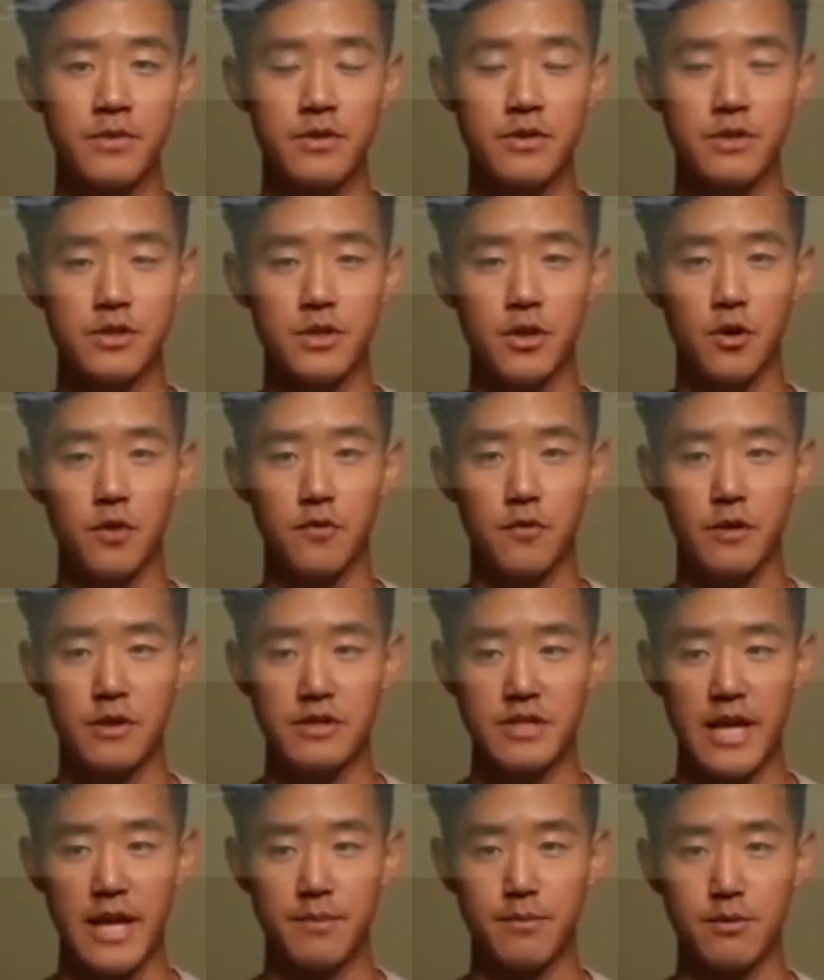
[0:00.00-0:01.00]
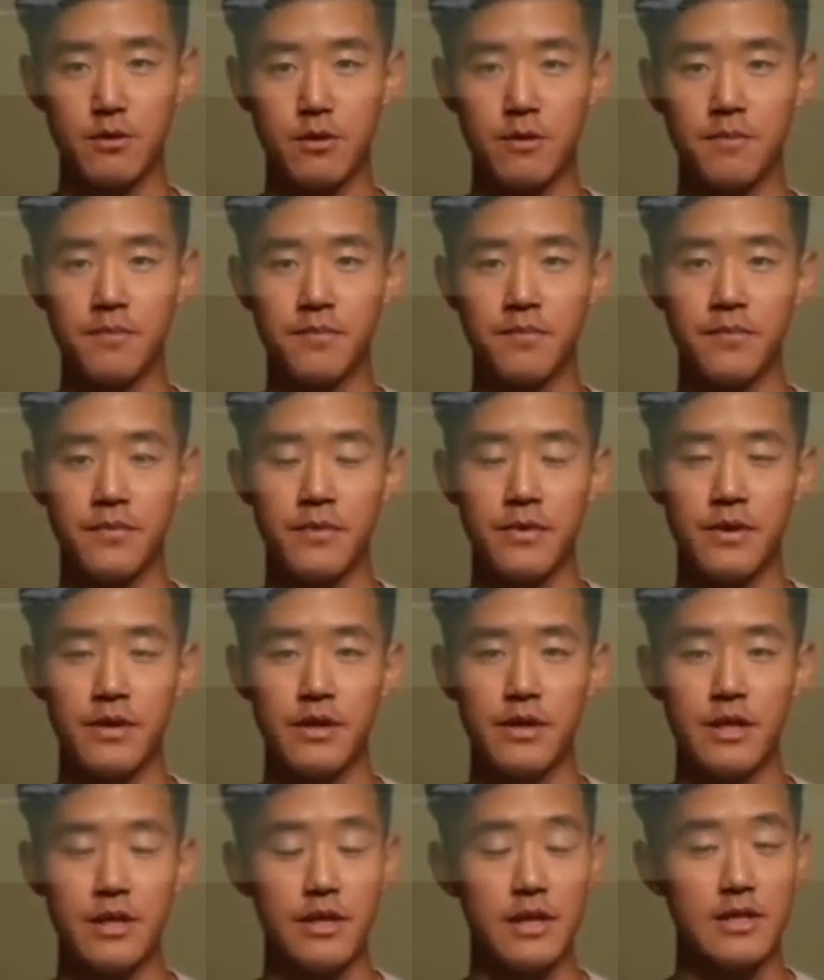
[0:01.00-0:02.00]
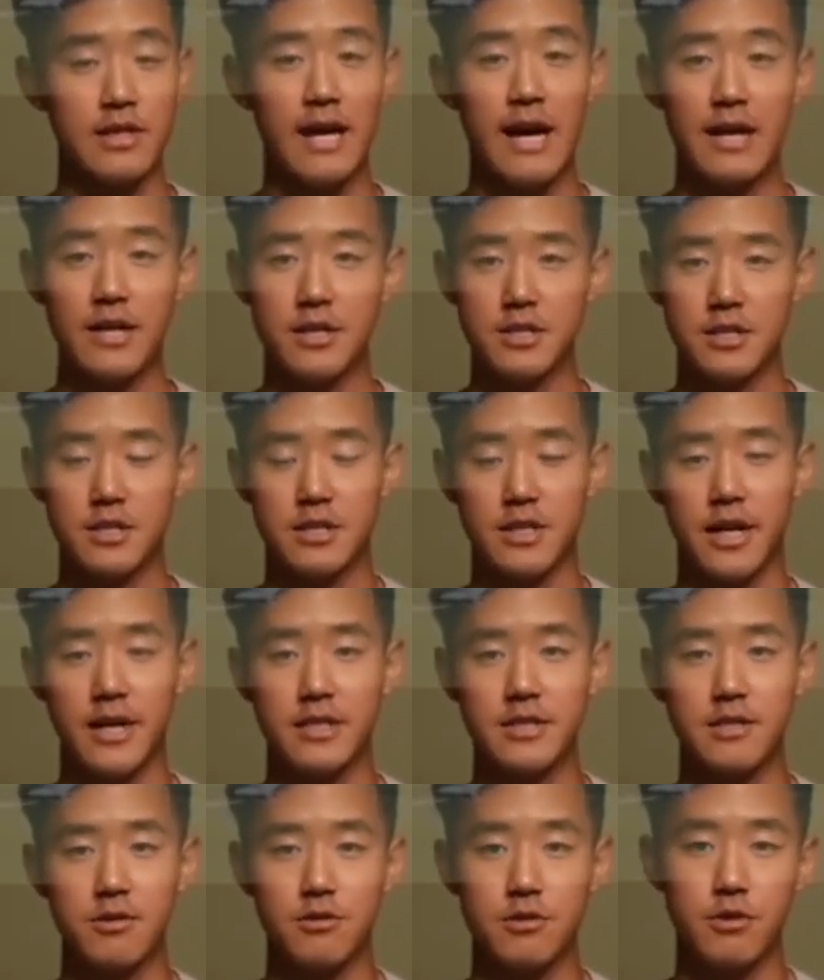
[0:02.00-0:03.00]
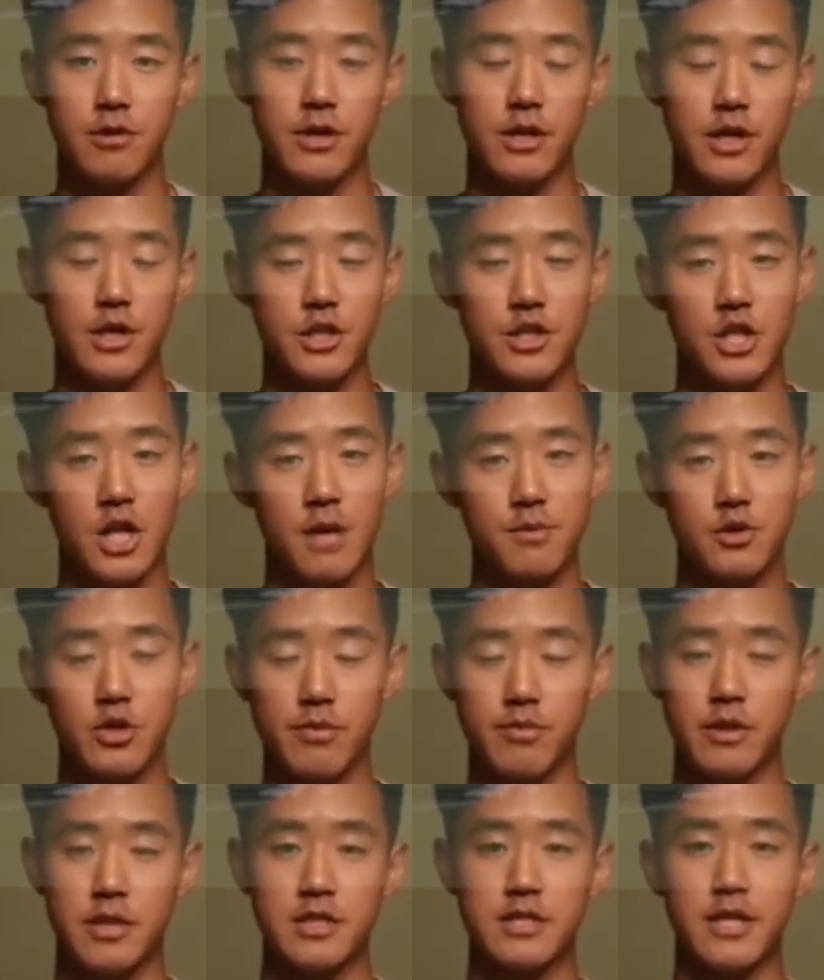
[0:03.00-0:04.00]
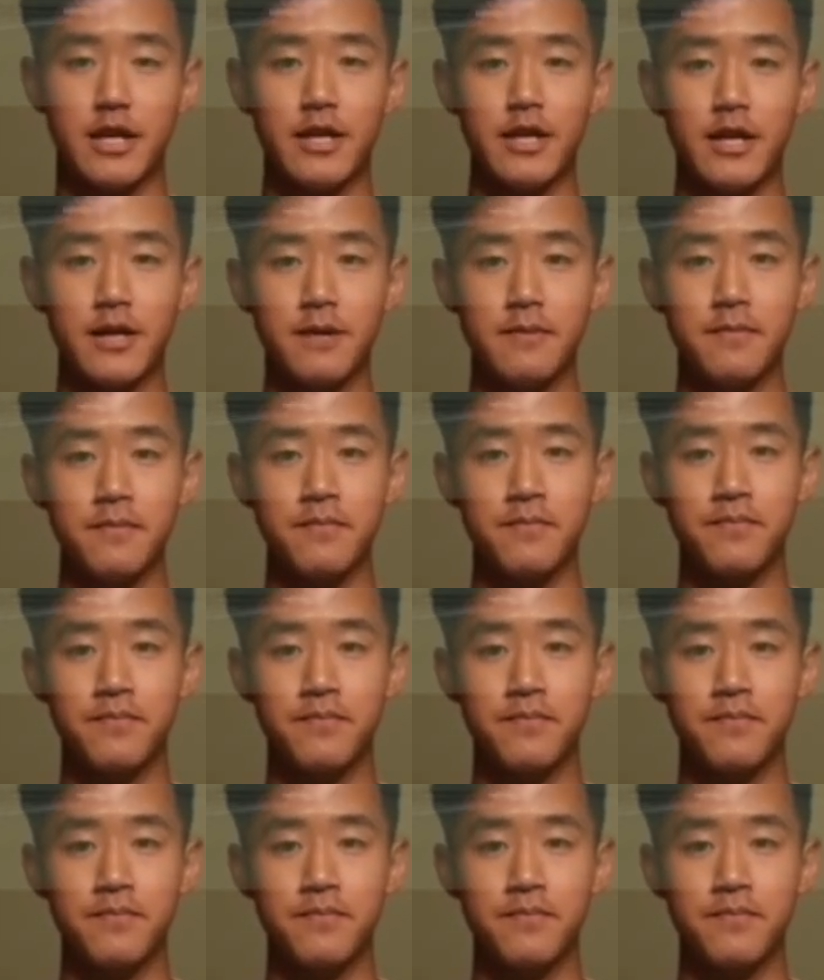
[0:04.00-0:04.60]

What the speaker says: So for example, in the ladder exercise, he was doing a good job triple extending,